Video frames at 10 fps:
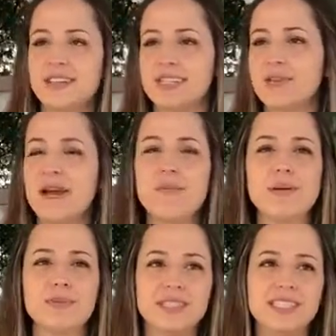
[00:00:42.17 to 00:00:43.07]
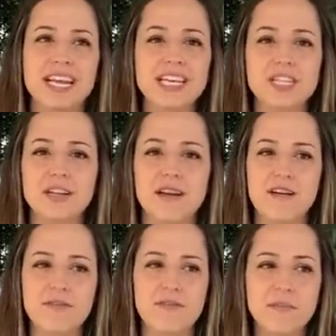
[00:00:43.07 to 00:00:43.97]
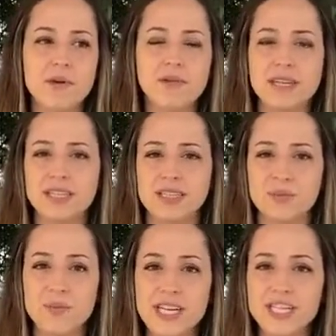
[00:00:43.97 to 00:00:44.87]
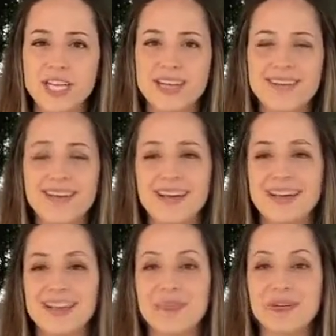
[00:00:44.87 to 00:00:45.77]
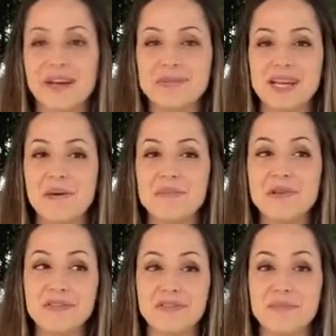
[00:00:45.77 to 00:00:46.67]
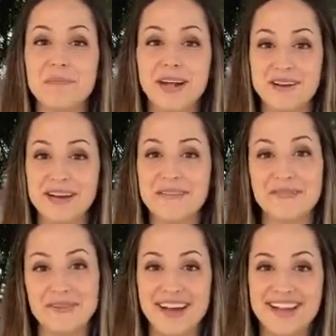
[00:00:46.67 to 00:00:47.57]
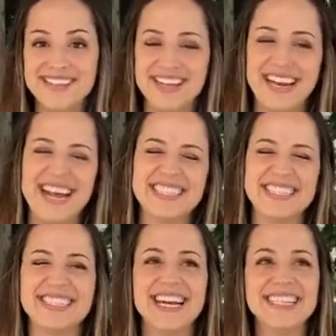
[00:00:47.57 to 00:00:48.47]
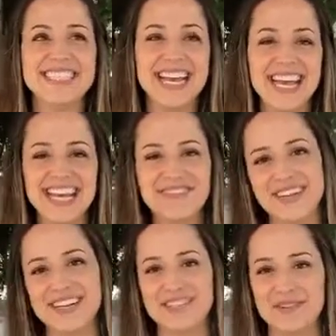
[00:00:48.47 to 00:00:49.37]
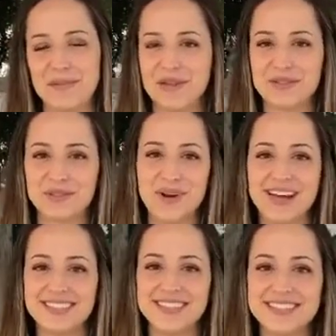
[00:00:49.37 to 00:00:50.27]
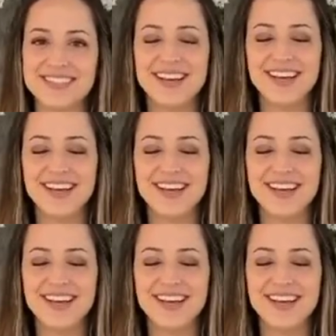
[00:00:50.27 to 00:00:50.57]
a great representation of milk in this region. Toma comes out beautifully buttery up front, and it has this nice tangy finish from all those grasses.